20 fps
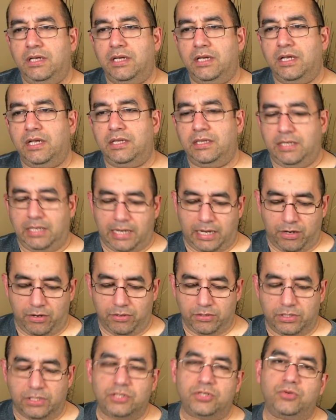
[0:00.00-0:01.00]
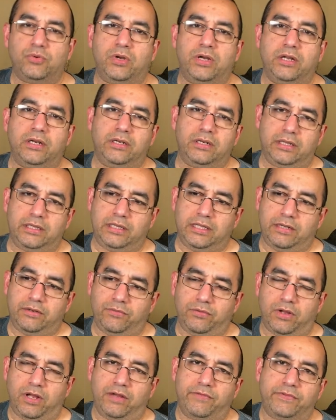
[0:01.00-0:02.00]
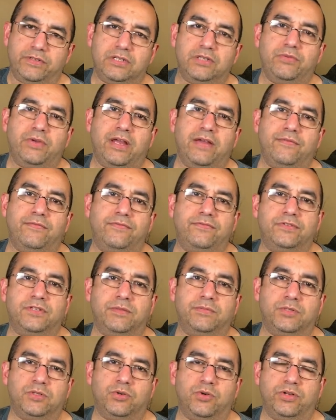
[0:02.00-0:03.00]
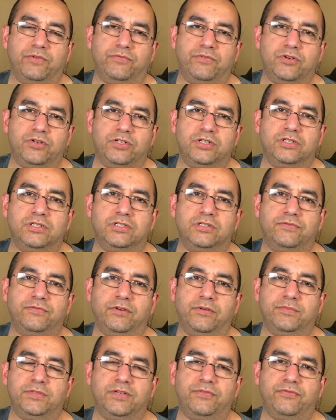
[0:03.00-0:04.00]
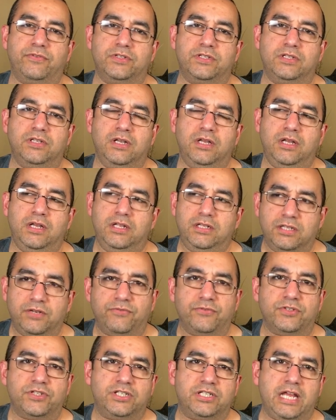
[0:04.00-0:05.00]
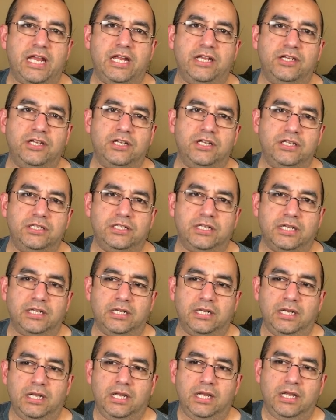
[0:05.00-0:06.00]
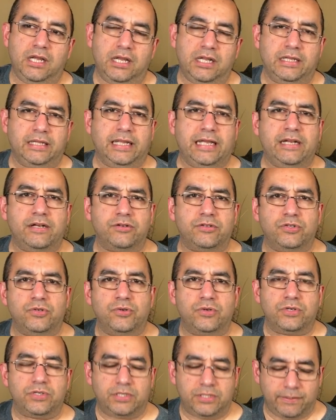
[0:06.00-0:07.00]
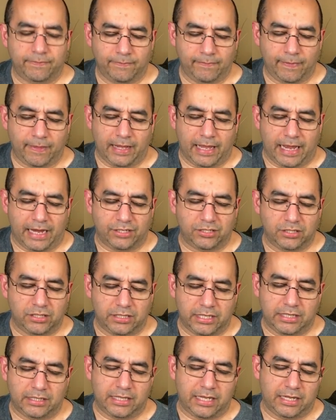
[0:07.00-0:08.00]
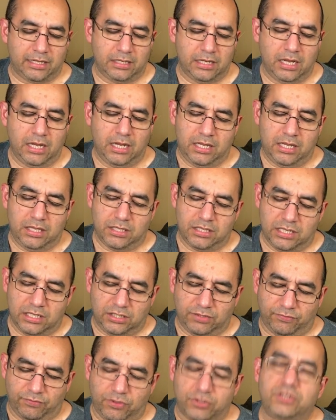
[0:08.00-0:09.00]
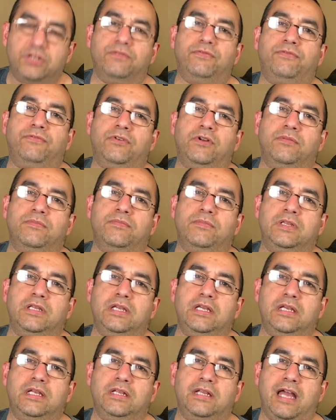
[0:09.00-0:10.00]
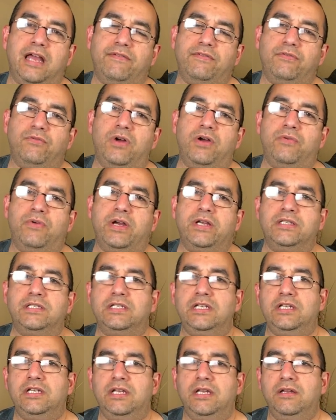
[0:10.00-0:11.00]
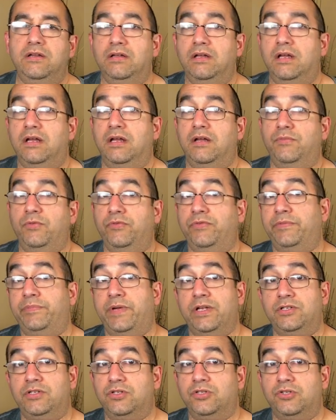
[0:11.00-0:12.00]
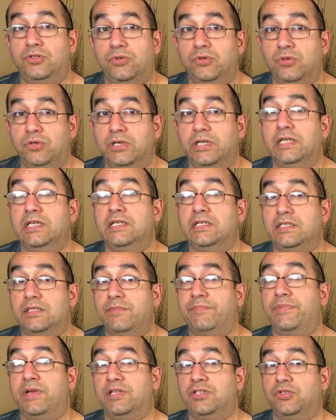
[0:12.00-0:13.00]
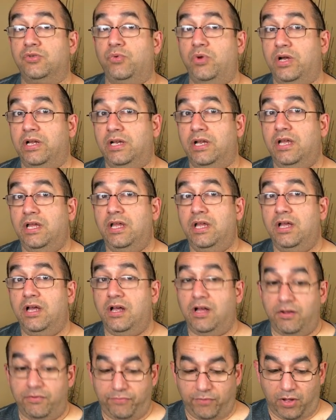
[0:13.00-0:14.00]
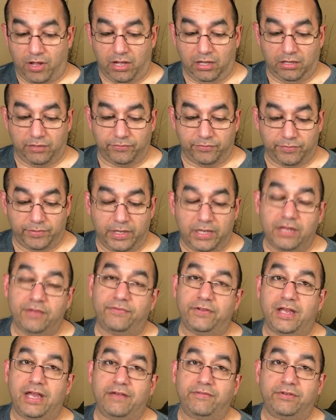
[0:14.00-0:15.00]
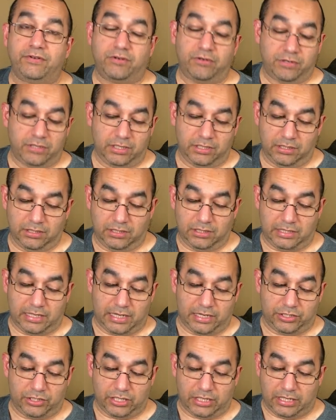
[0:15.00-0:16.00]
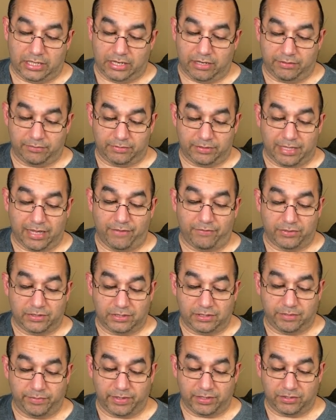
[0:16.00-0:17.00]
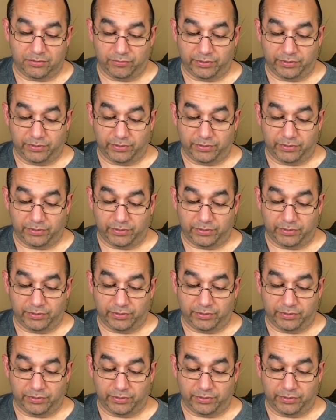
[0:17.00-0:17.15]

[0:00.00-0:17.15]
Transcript: and then I heard this one, and then obviously we have subsequent versions from different different stages and and later tours. I actually think that this version from the Live in Y Y Z uh, Moving Pictures tour is the best one of all of them. If you haven't heard it, you got to check it out. That one is the best